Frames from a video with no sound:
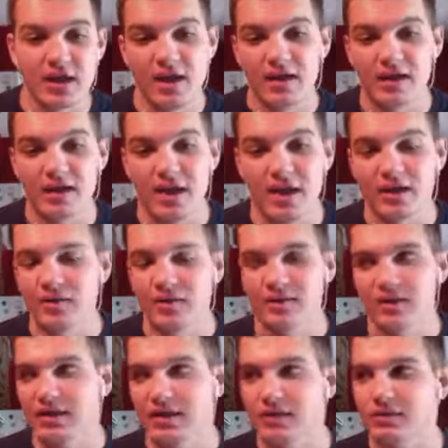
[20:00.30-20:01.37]
and I don't
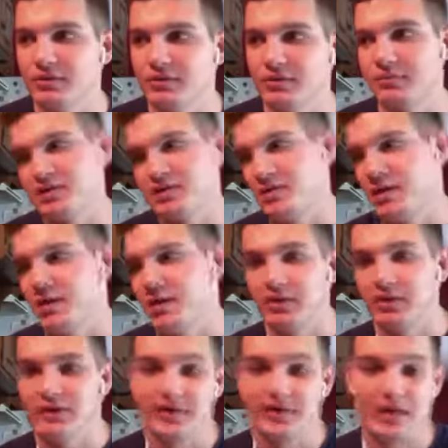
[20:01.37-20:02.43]
think he would pitch
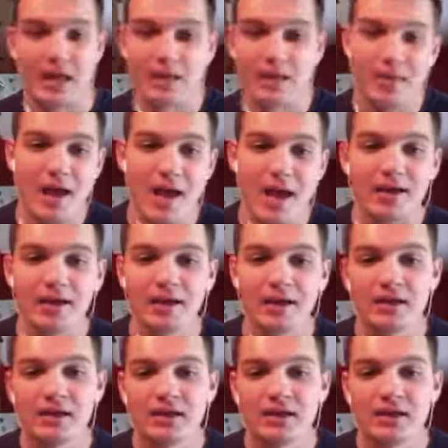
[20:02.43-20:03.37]
well if he came back.